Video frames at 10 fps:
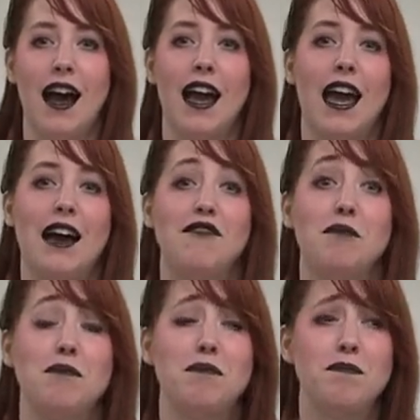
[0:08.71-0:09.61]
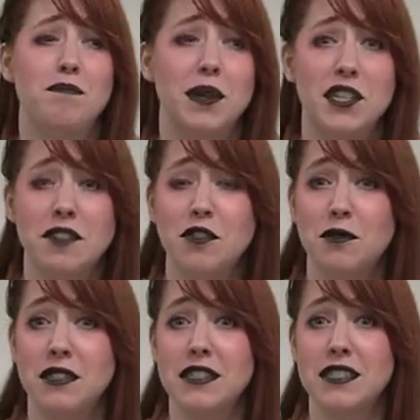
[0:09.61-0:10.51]
I have a bunch of
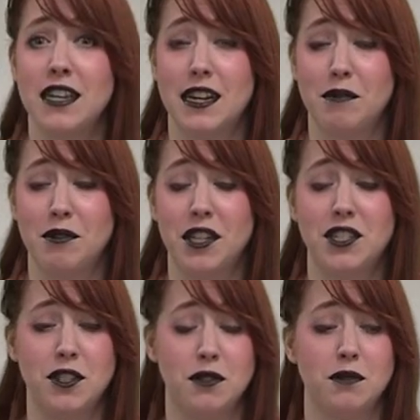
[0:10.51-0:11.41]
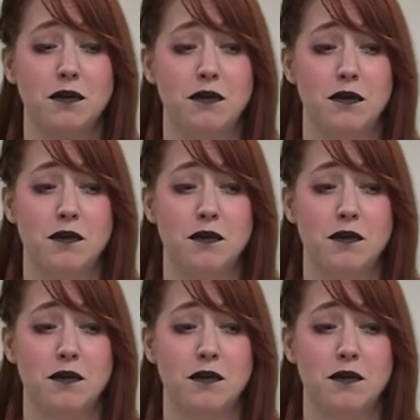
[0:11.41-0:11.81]
tools that I'm going to